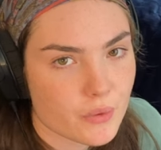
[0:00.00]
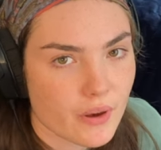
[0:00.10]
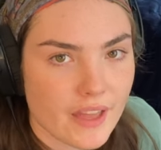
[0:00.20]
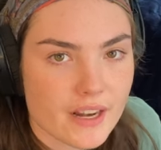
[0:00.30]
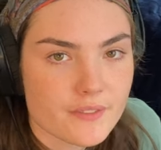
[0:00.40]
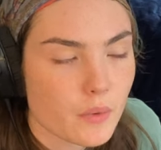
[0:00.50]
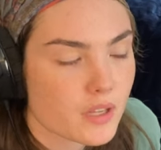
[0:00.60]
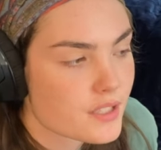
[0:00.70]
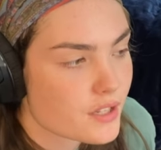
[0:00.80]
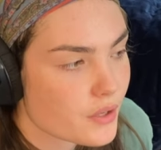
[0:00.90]
chew on that if he
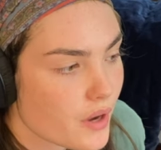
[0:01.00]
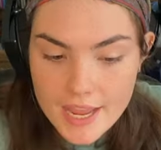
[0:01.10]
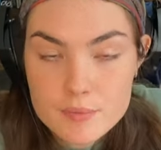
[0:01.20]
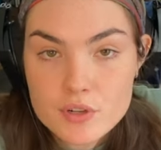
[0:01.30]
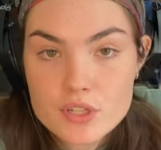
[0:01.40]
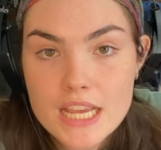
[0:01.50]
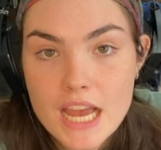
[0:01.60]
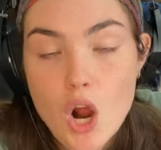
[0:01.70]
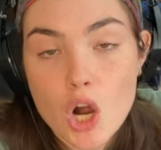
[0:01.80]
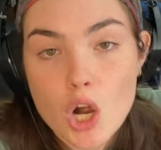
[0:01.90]
wants to. Hamsters
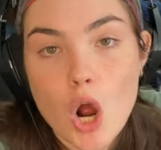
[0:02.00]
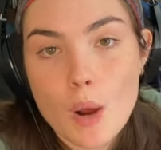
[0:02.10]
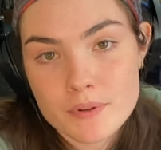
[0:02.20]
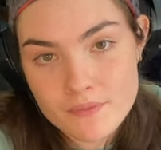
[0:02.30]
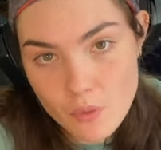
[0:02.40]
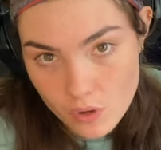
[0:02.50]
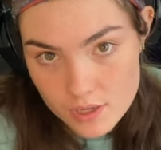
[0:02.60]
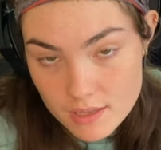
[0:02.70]
are omnivores.